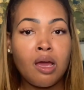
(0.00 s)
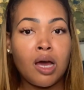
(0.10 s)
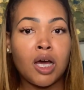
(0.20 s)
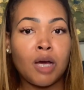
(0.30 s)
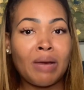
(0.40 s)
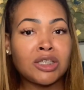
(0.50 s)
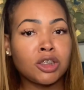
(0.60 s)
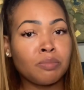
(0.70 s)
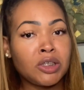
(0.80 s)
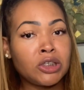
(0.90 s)
I
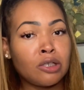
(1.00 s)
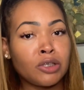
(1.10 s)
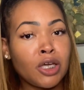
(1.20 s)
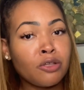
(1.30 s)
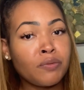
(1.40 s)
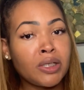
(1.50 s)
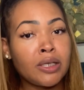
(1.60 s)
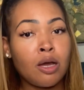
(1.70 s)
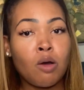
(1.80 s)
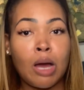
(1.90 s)
just mentioned on the other
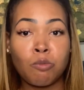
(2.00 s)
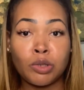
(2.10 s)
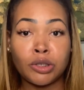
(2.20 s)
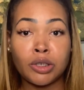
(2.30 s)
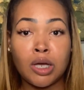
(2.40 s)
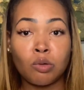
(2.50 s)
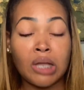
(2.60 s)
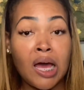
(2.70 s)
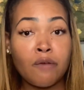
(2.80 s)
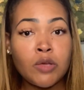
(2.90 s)
video, I'm willing to go
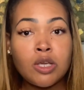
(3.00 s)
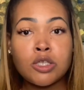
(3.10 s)
live.